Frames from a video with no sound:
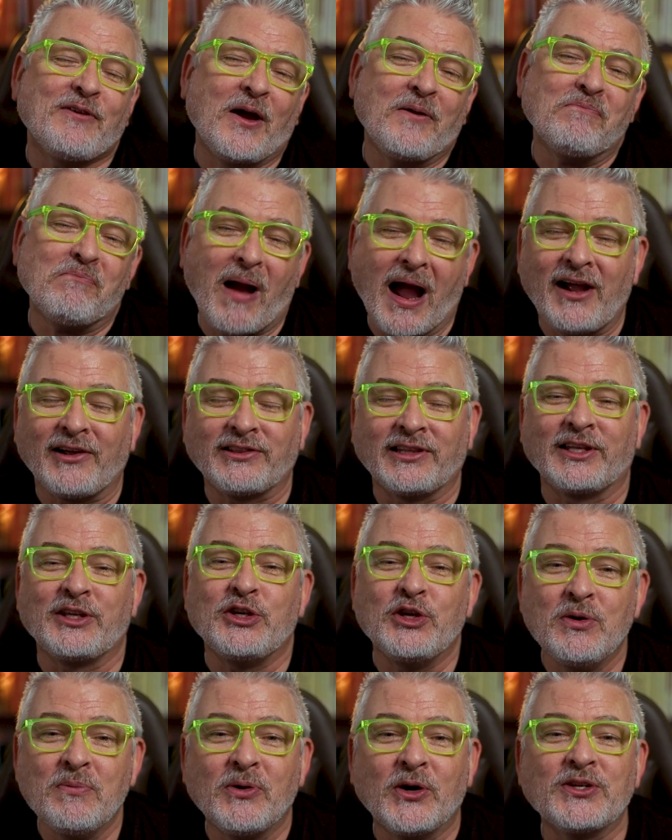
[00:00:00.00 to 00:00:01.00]
found mildly
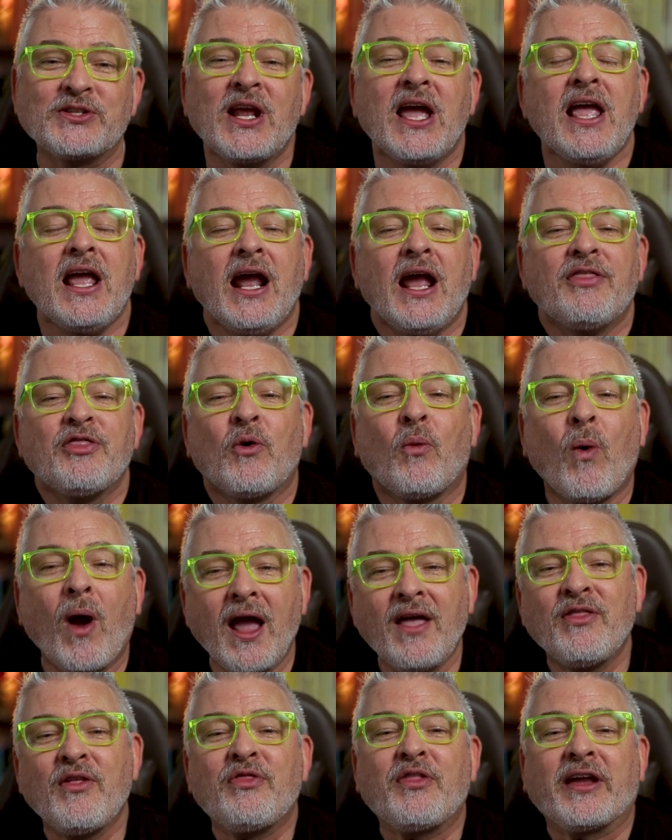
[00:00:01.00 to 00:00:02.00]
humorous in the
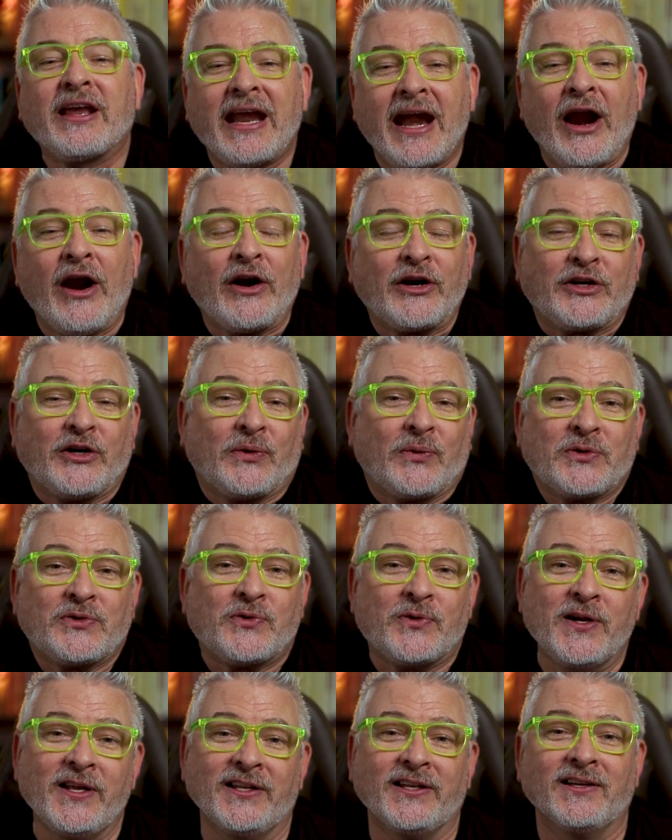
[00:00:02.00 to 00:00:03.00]
way that the character was
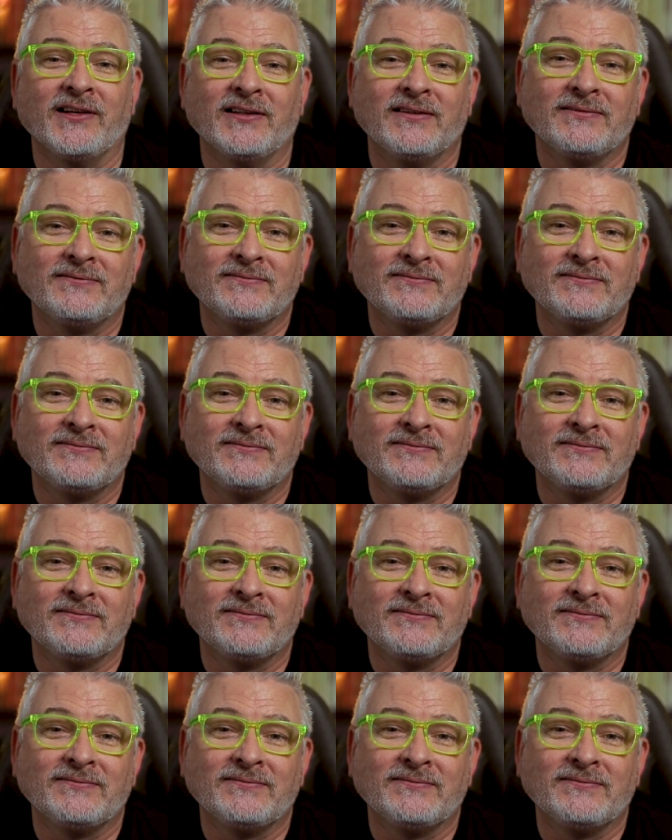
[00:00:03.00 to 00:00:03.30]
written.